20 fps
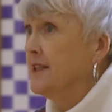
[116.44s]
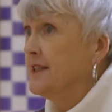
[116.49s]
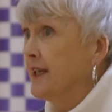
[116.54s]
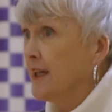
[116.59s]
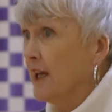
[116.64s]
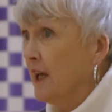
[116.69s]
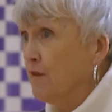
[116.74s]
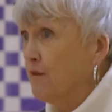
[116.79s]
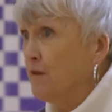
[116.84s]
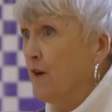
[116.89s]
to
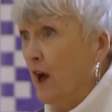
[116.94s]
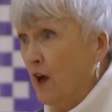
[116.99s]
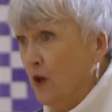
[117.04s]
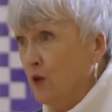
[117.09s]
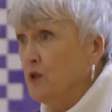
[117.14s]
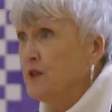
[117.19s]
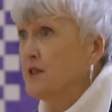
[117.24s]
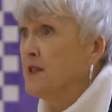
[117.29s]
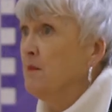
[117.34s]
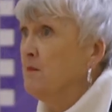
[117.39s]
give
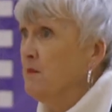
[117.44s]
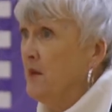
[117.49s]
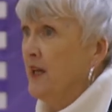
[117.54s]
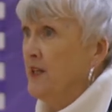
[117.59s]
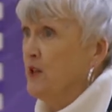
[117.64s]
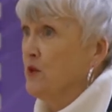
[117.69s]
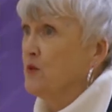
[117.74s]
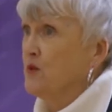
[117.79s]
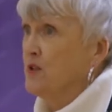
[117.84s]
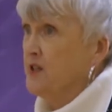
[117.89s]
out some
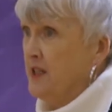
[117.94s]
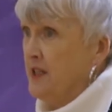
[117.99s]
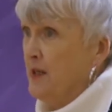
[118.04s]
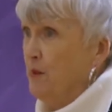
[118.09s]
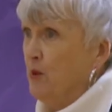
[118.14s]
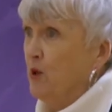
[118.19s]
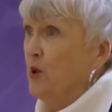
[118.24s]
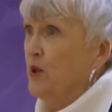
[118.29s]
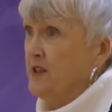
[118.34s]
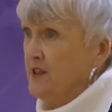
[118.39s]
medals to the
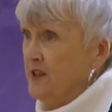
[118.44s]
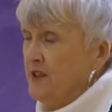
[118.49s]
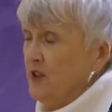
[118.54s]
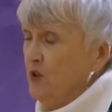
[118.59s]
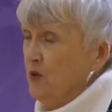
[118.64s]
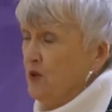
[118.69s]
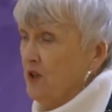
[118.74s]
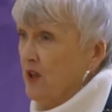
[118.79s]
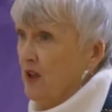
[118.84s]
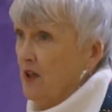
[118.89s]
boys in the
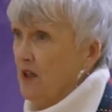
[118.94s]
youth